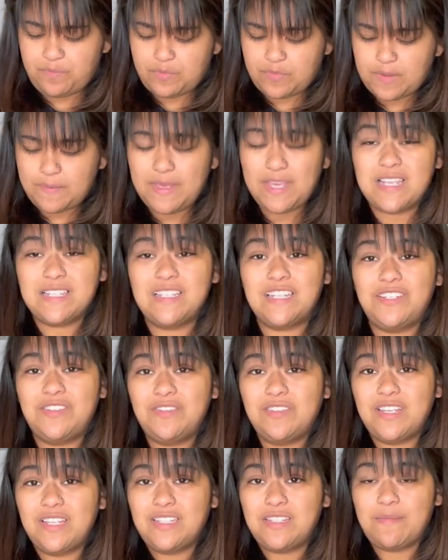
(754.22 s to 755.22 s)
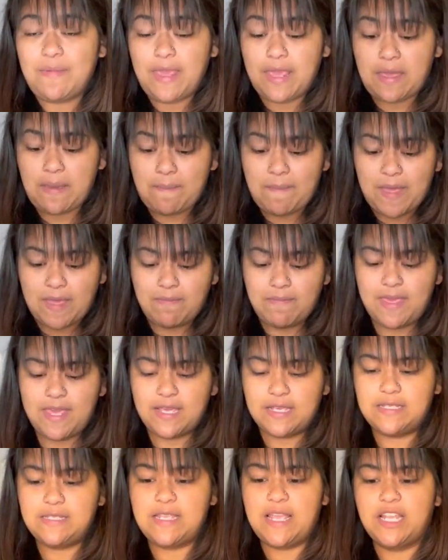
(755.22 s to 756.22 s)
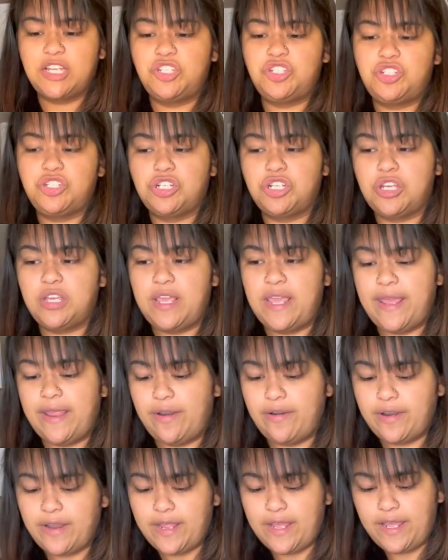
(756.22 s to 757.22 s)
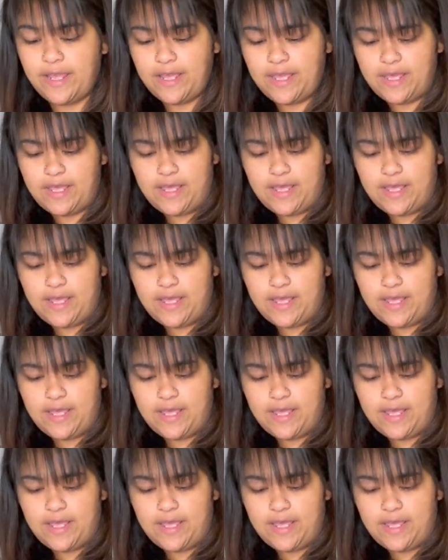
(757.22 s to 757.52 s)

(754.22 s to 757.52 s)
because I do like to make my mix extra airy